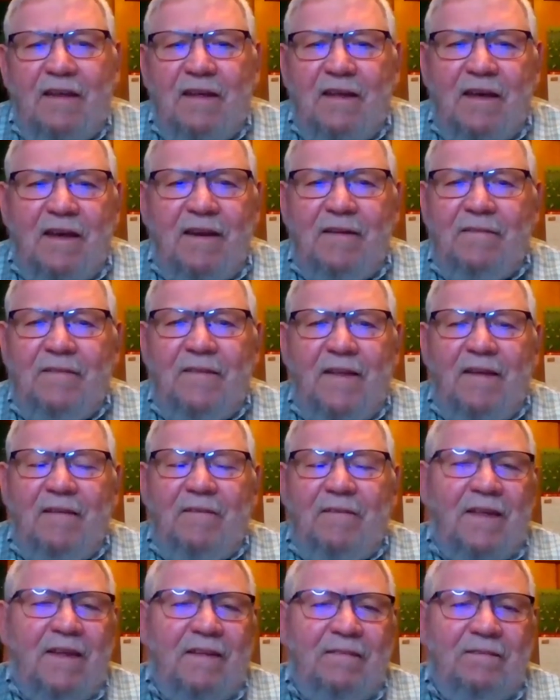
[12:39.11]
Uh,
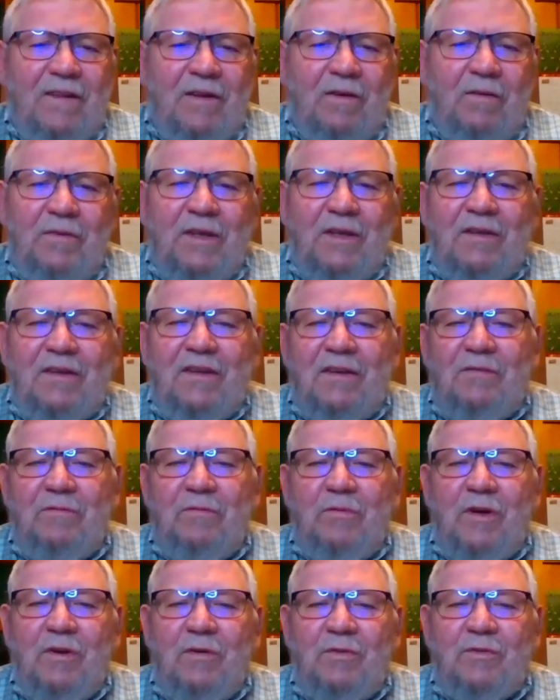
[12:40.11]
the
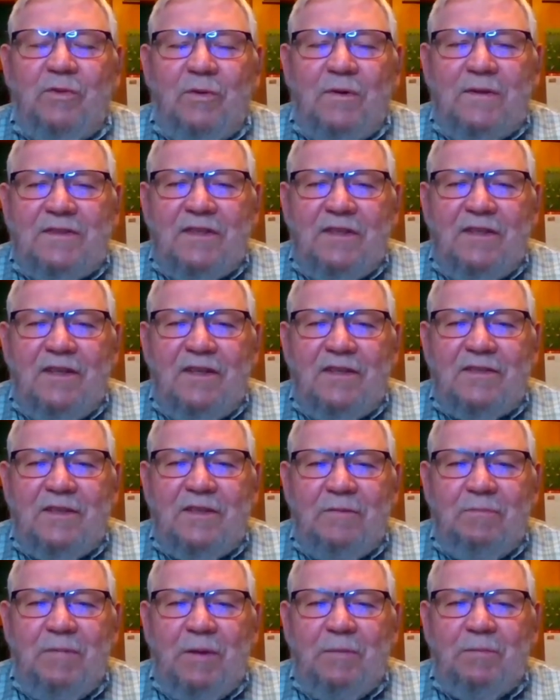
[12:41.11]
real twist in this,
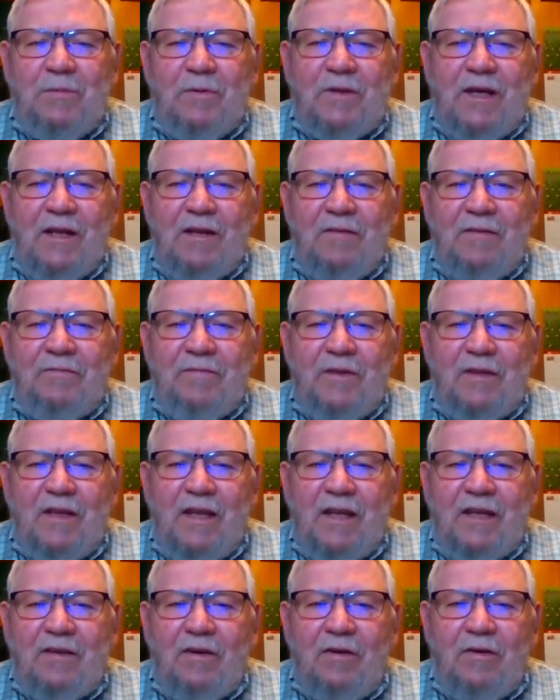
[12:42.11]
some people kind of feel
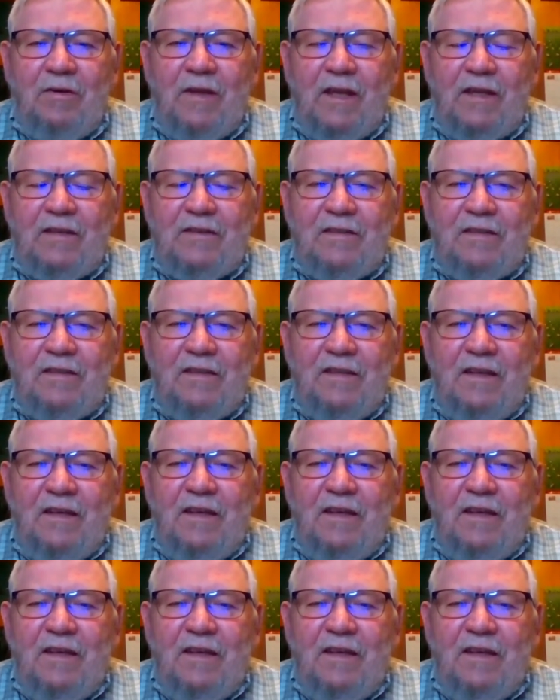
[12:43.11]
like, oh, that's